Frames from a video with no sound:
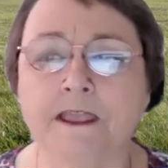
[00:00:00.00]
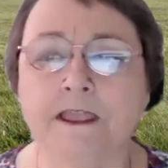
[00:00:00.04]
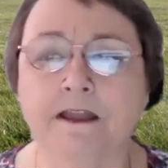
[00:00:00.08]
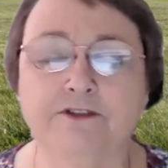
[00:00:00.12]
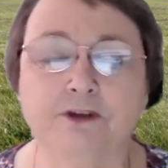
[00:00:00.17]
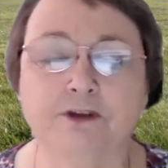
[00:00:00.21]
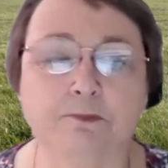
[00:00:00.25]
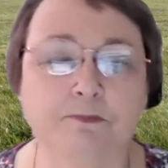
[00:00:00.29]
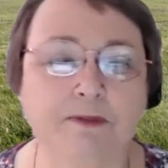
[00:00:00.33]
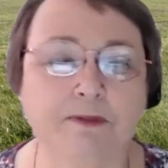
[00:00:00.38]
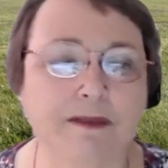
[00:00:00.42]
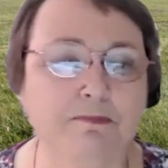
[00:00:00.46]

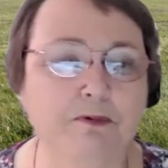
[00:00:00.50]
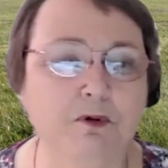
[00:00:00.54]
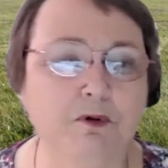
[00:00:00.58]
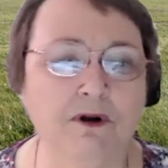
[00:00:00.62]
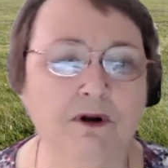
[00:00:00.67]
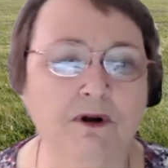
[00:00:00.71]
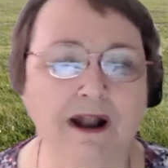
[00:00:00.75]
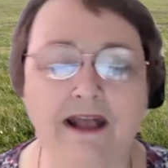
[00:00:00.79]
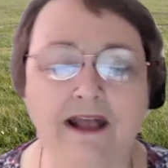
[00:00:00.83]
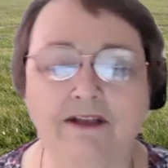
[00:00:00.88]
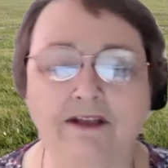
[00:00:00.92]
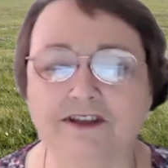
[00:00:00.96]
So people
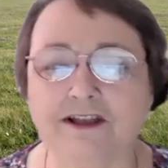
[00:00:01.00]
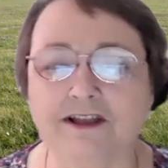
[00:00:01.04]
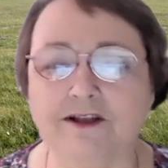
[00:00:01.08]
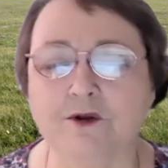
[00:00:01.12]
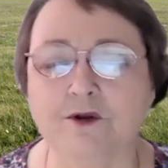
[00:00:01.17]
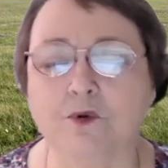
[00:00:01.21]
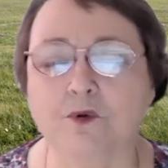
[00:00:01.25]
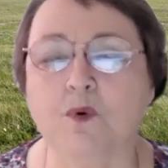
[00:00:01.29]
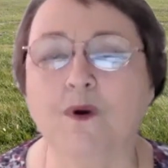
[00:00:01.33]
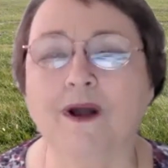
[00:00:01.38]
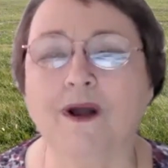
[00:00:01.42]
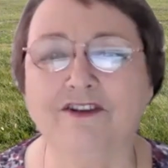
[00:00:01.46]
were asking
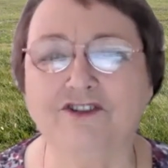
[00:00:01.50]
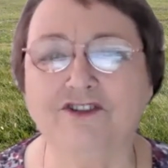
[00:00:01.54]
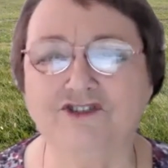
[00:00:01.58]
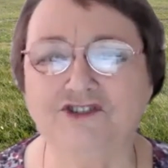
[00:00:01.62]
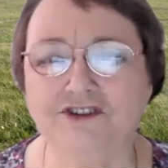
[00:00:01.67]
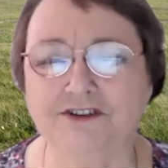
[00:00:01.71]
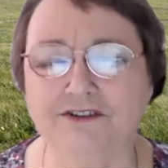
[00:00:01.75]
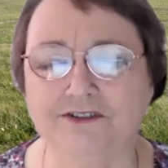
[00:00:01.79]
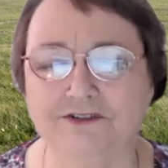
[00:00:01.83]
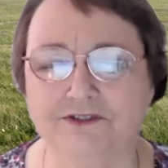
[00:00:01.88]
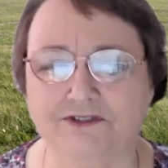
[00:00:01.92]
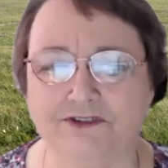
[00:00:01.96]

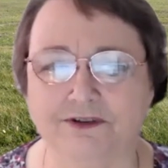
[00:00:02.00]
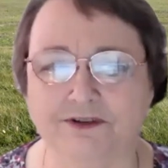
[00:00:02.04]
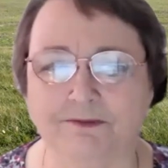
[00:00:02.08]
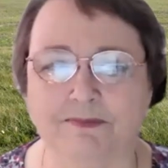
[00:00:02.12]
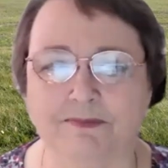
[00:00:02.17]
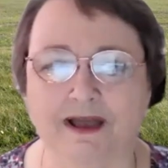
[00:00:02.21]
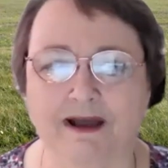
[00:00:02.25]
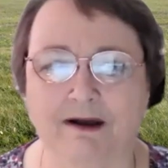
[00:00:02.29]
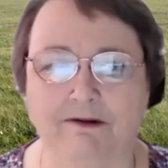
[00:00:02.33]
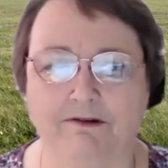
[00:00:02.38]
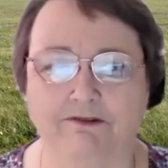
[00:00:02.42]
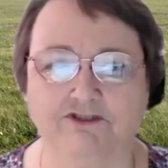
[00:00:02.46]
questions
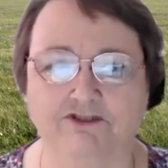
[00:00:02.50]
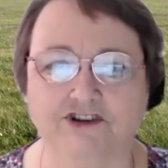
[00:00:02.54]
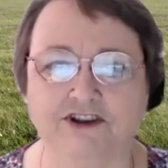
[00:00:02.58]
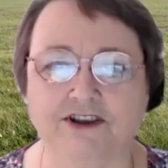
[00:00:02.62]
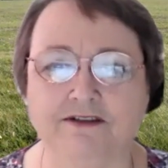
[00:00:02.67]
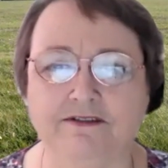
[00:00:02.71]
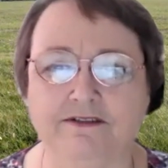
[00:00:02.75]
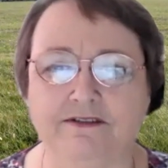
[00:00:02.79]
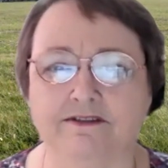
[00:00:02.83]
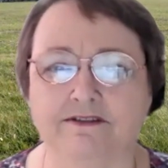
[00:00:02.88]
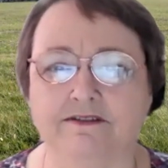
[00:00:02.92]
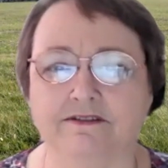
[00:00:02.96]
about
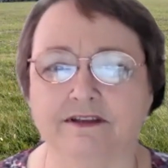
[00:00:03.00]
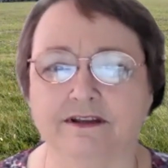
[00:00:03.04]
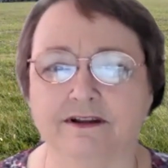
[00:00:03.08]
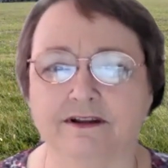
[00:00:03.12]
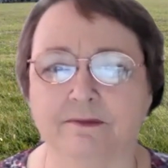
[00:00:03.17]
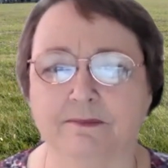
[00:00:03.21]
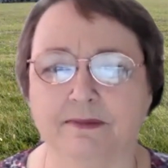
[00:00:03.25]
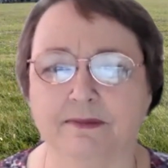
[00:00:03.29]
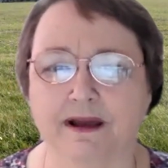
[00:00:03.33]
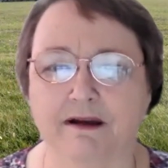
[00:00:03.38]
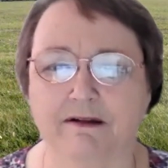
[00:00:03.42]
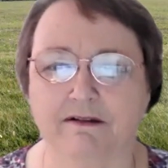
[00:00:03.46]
Jesus and
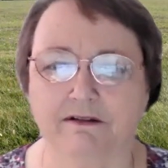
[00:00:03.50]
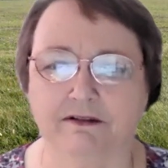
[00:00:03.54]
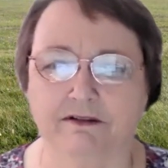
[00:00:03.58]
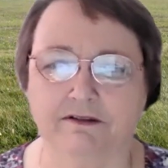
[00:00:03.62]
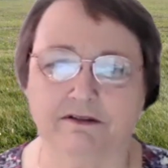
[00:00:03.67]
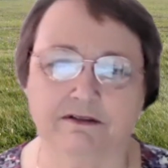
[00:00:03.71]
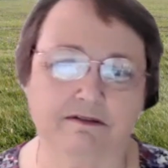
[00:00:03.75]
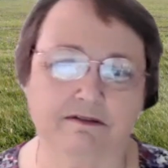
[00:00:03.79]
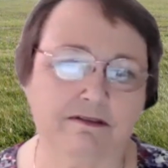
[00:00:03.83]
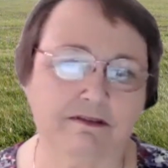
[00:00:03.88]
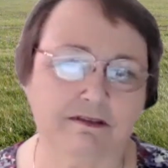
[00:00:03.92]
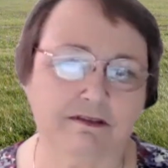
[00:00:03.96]
about
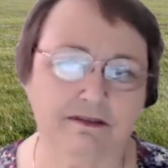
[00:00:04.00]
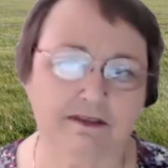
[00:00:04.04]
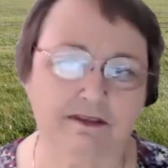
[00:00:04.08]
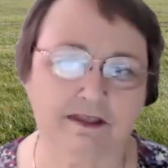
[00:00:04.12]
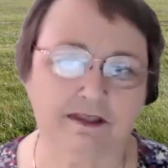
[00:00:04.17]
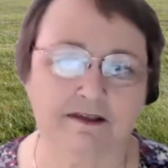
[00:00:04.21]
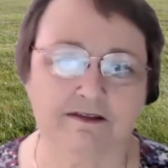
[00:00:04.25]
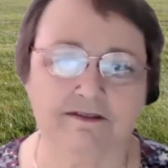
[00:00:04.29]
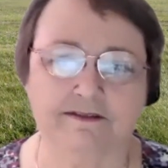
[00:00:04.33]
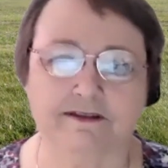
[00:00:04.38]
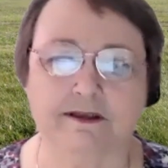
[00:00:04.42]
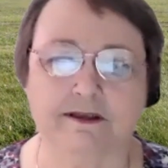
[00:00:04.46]

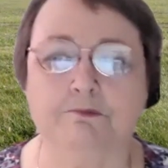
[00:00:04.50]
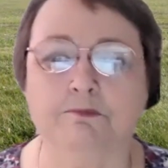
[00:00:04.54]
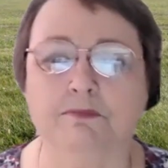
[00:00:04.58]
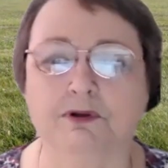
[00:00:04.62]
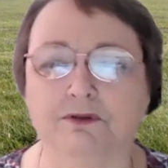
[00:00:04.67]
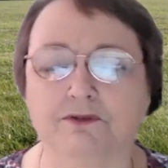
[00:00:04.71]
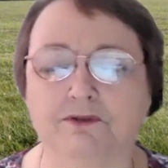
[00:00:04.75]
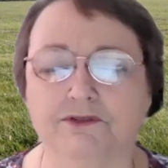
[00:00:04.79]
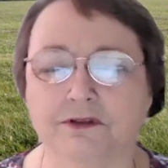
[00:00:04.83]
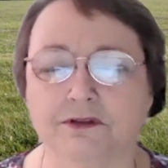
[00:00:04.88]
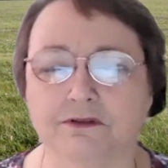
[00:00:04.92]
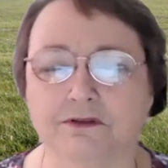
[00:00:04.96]
the
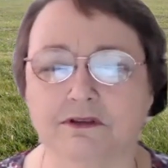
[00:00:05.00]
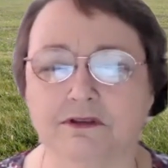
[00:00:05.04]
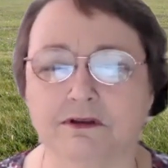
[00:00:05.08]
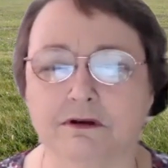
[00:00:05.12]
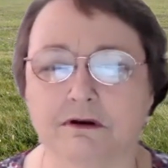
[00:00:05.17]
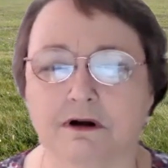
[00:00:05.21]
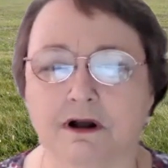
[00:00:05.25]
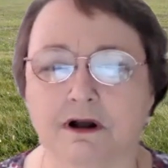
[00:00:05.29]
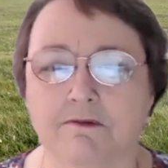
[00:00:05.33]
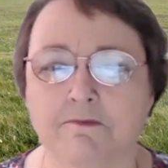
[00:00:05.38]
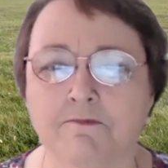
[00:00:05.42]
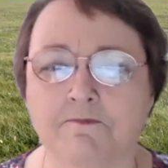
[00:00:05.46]
symbols and
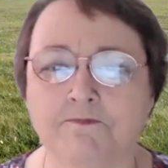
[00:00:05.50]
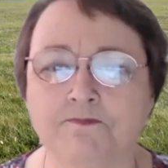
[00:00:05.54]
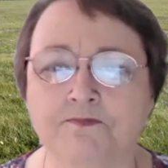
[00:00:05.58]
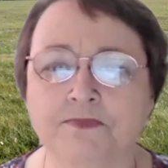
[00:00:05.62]
so on.